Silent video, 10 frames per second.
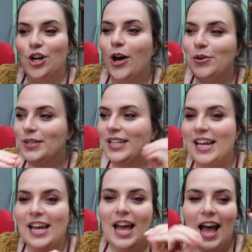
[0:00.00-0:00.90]

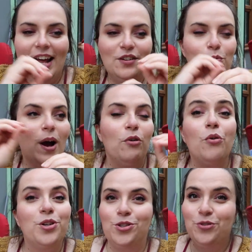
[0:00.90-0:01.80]
cozy and
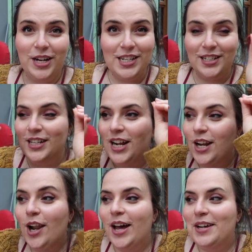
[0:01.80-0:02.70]
well-orchestrated
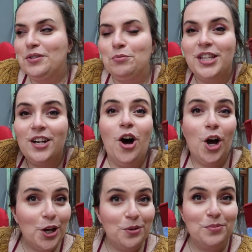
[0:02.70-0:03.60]
lives within our
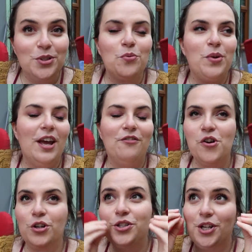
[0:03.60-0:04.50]
homes that we have
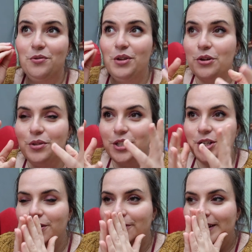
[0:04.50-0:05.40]
got so used
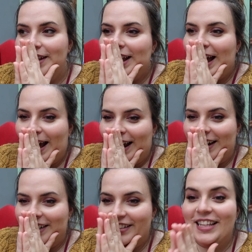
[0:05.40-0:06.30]
to.
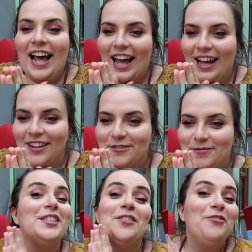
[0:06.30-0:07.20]
And that
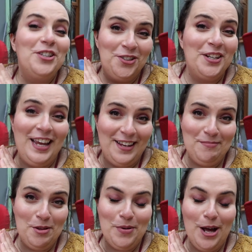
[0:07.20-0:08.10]
was a sufficient kick
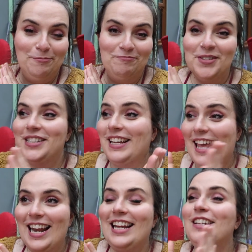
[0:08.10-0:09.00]
up the bum to
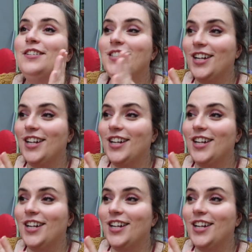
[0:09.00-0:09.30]
get it